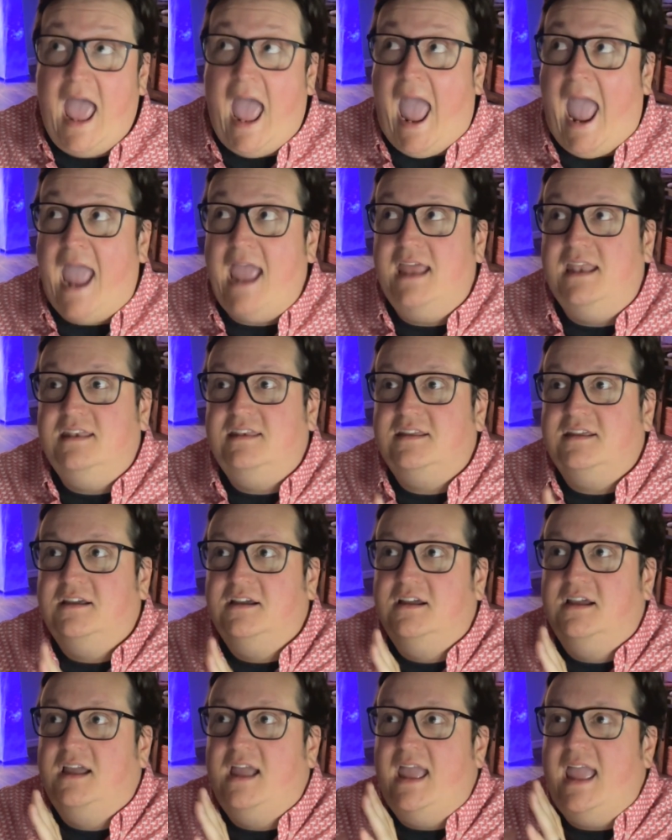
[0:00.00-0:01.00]
and
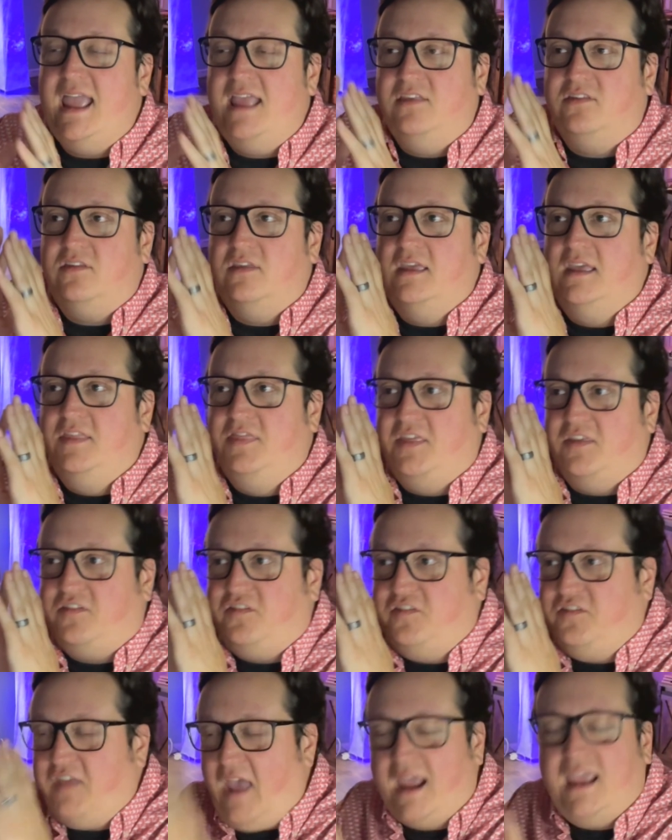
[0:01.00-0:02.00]
is the
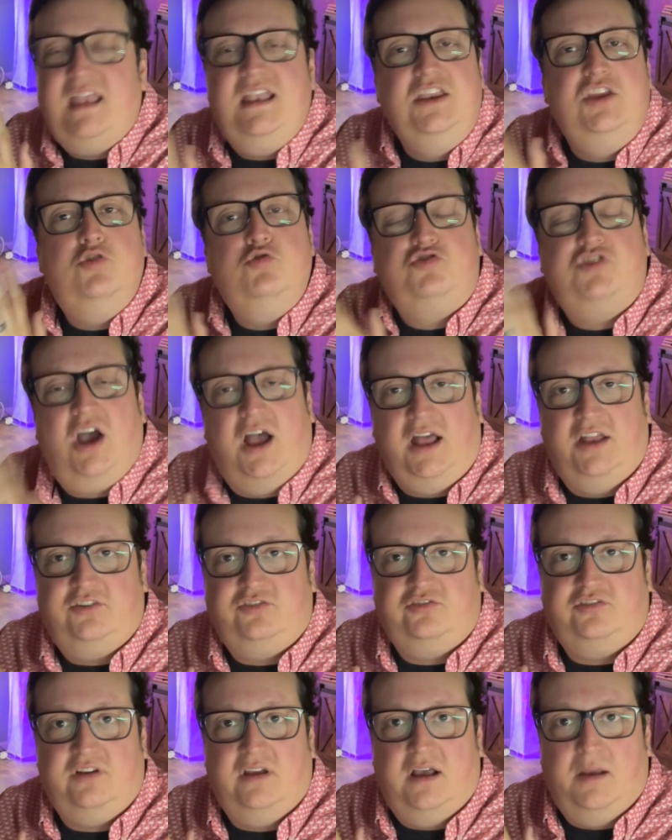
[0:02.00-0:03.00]
second you
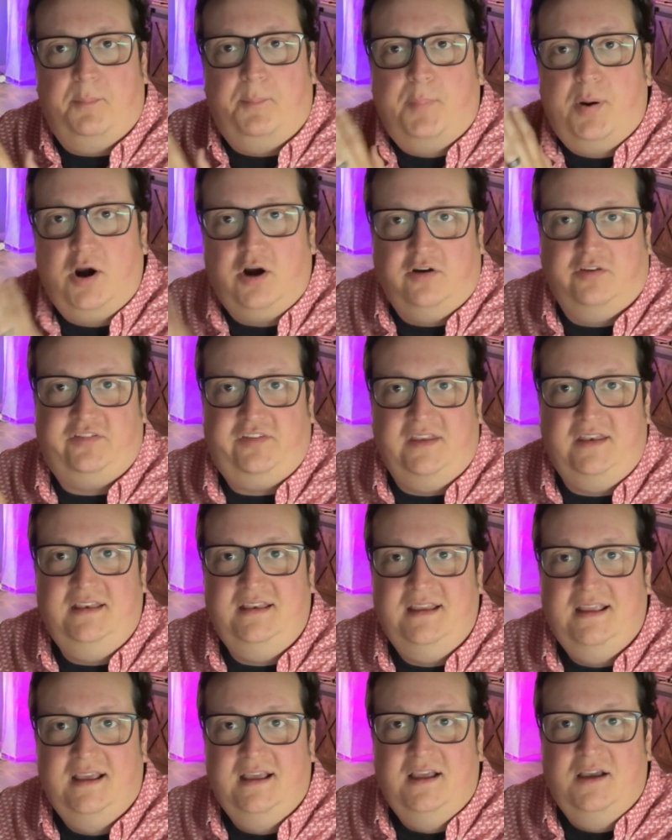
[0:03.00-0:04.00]
touch a
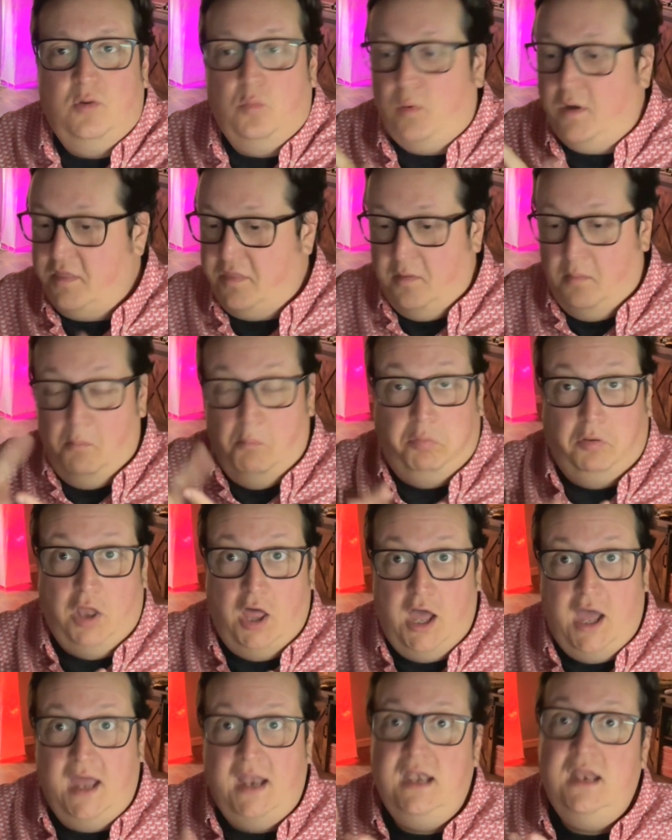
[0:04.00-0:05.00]
person with
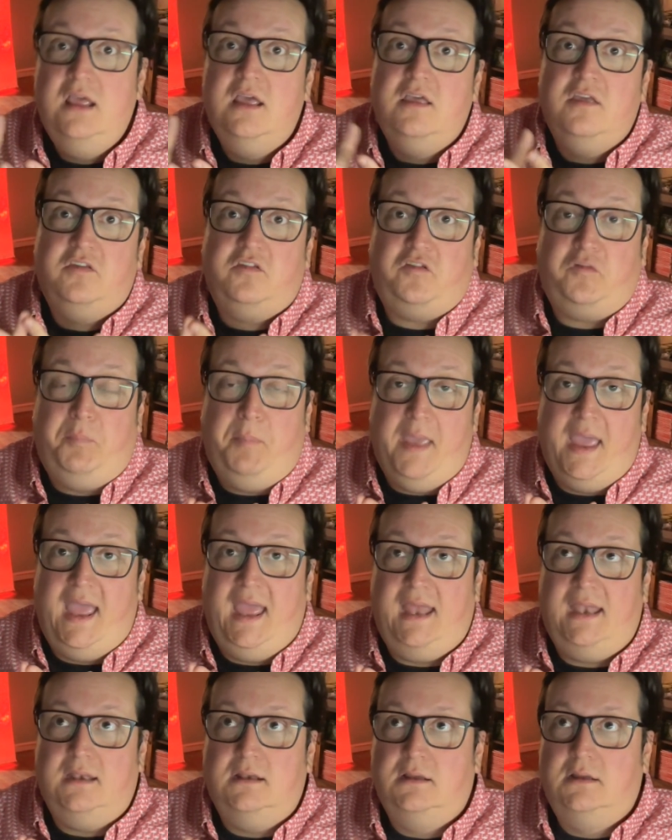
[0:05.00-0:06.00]
blood,
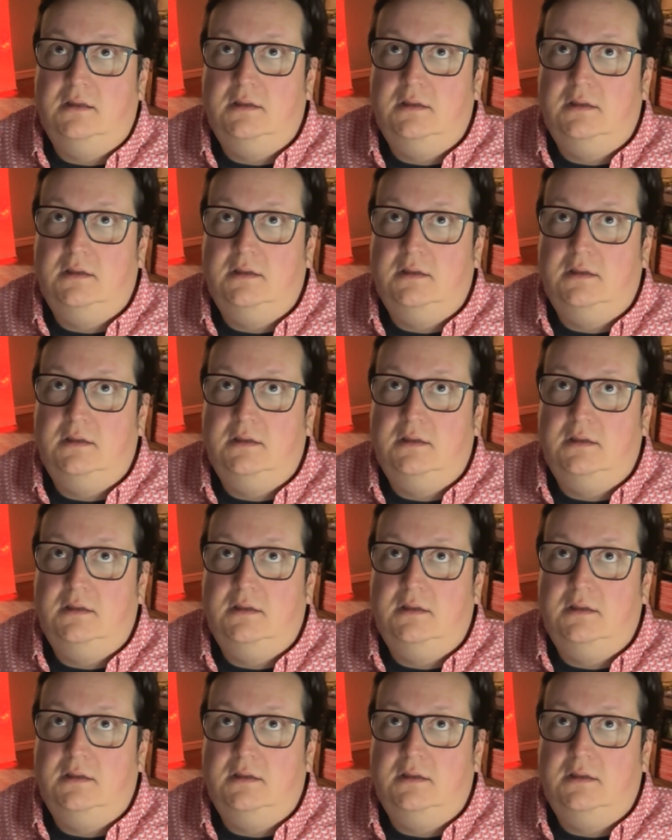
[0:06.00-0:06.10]
spit,